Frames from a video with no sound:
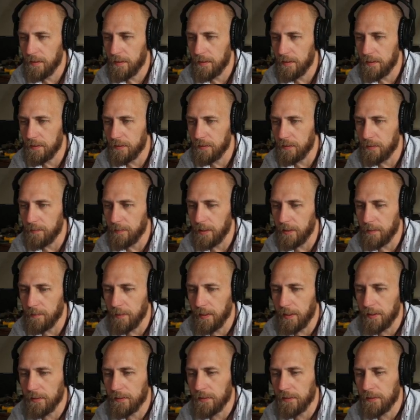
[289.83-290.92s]
and 2 medium
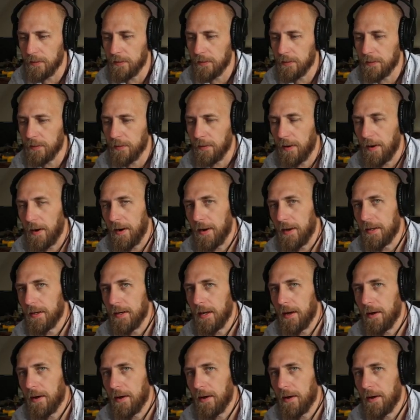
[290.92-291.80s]
lasers. All right, and